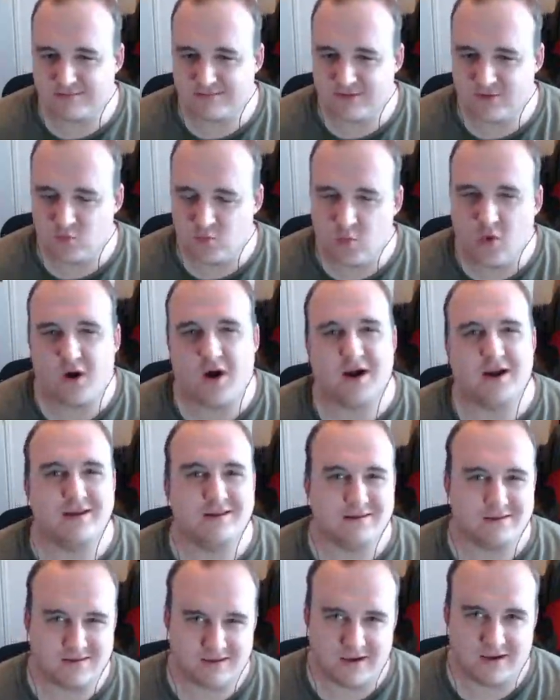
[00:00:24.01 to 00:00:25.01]
the
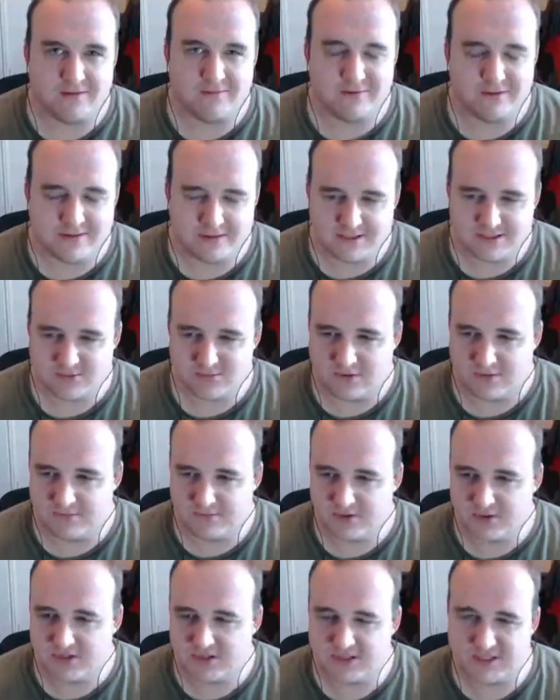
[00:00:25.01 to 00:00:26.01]
wider game in this one
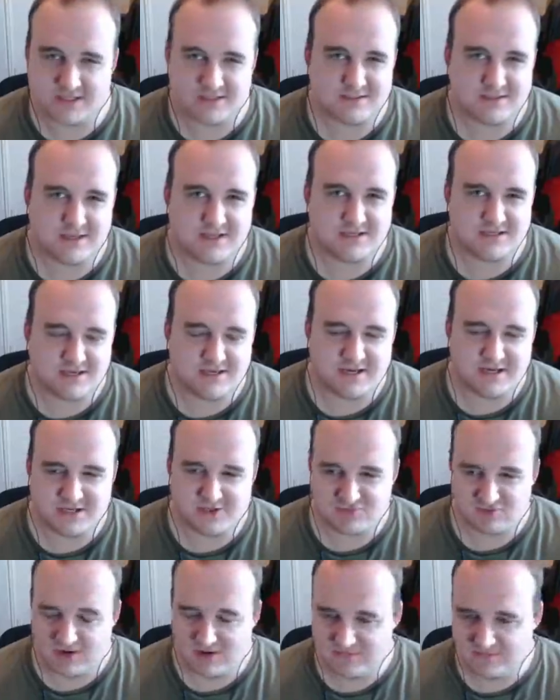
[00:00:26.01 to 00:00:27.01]
because it
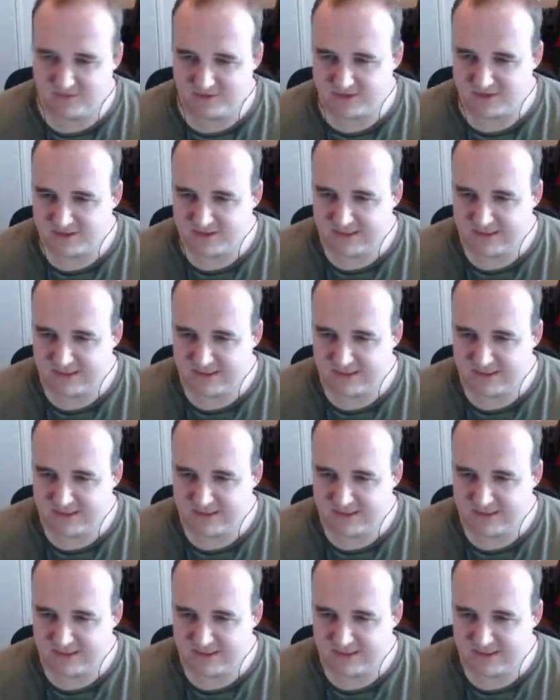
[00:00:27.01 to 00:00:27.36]
is relevant.